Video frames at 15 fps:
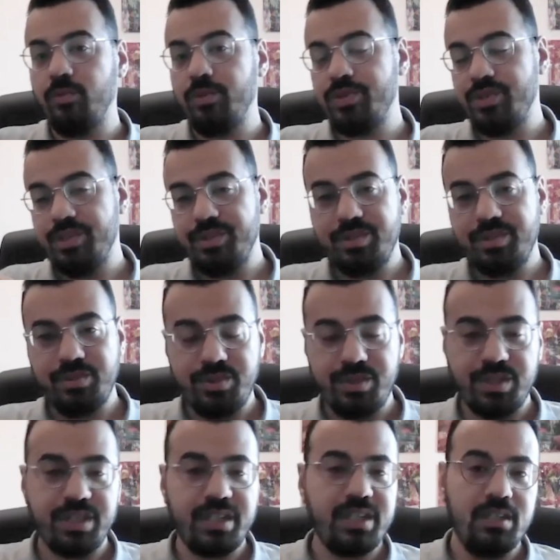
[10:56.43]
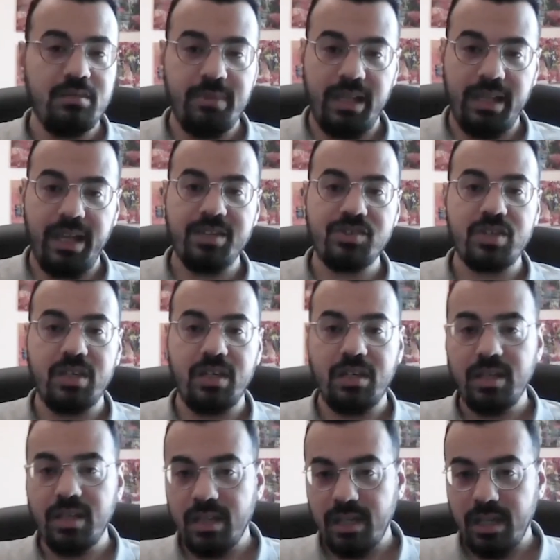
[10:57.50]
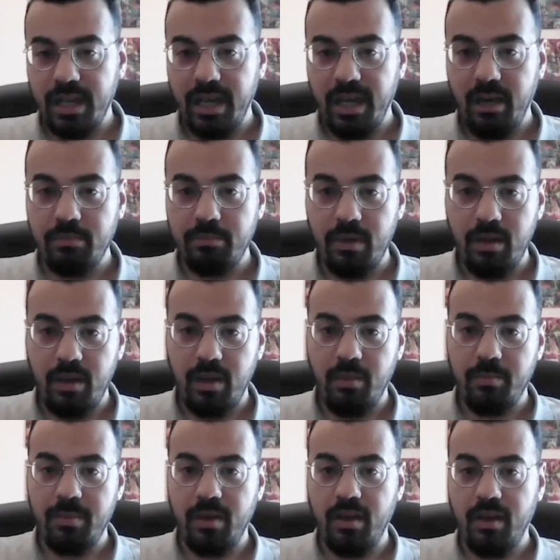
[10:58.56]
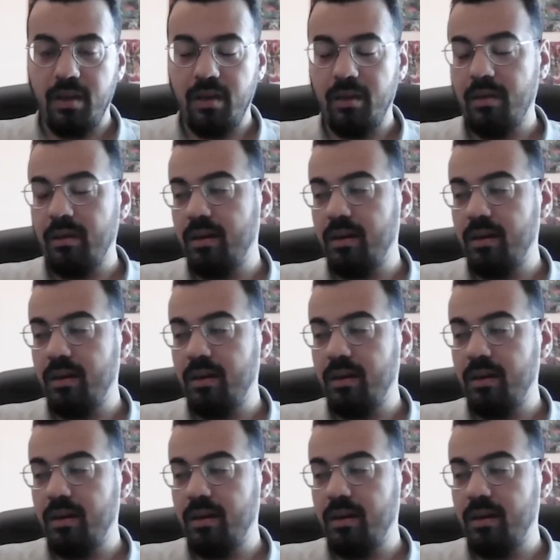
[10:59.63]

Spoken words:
which is Turkey, Malaysia, uh, uh, uh,